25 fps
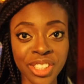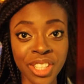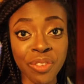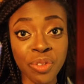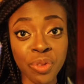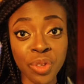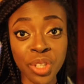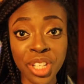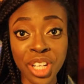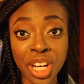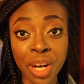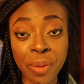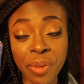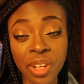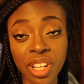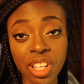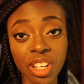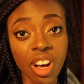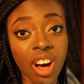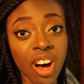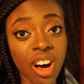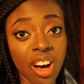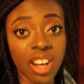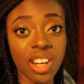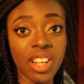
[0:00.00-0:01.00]
Or if you want to come
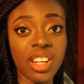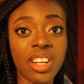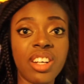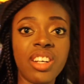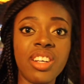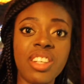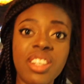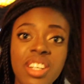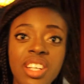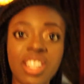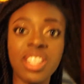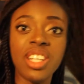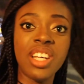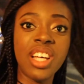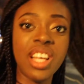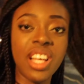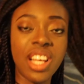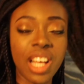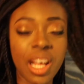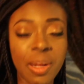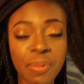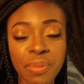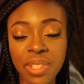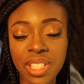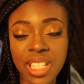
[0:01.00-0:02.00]
along,
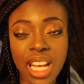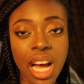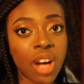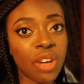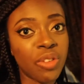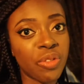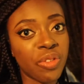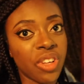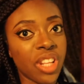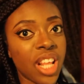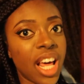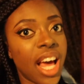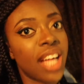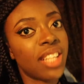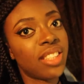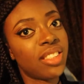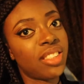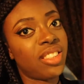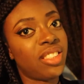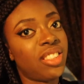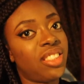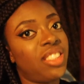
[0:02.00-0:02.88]
I'm down for that.